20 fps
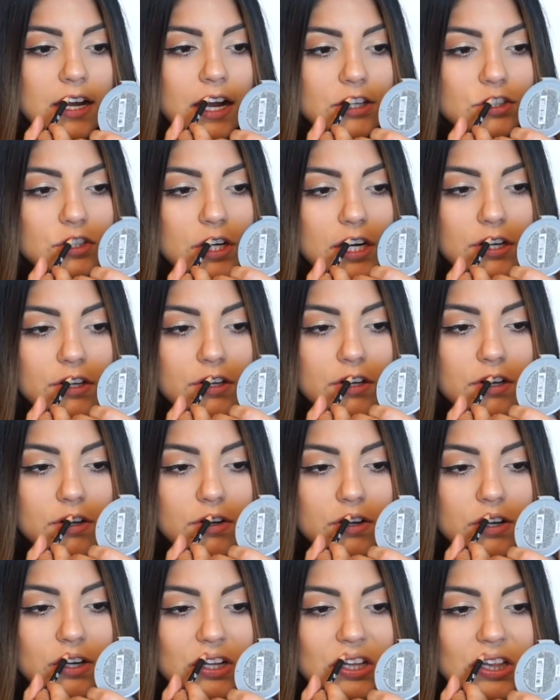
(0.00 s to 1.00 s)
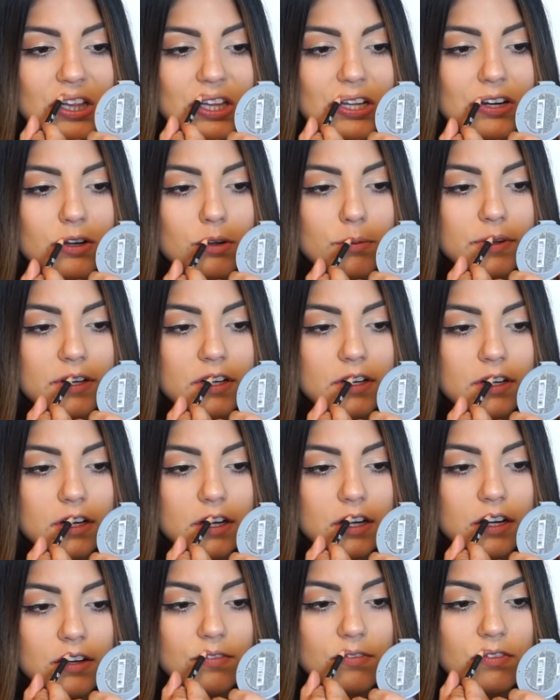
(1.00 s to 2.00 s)
I try to go a little bit
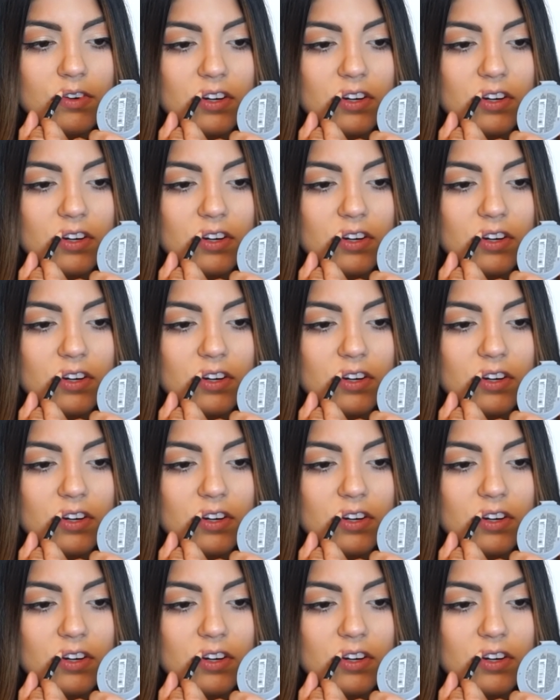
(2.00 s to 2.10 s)
up